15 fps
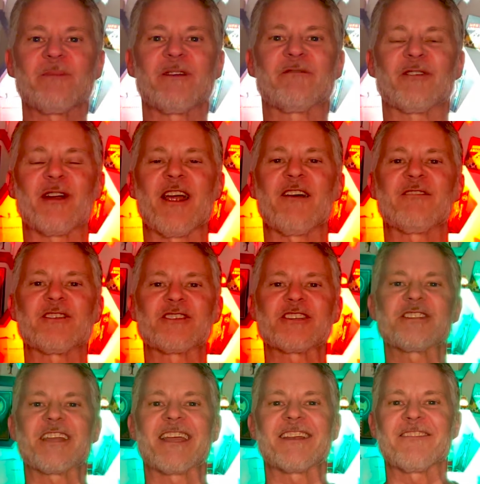me forever
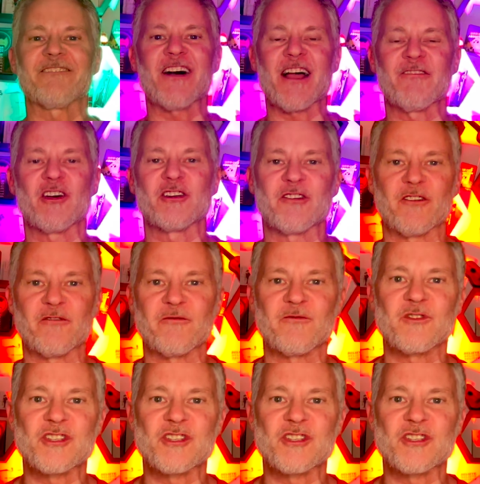just to get to 500